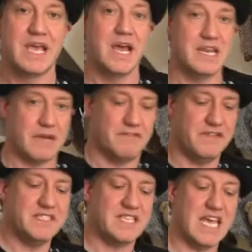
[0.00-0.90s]
Now,
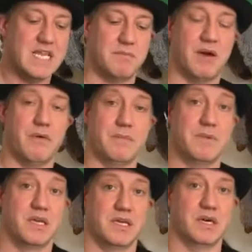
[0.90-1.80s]
Flynn's kenning poem
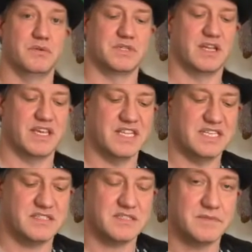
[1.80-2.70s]
goes like this.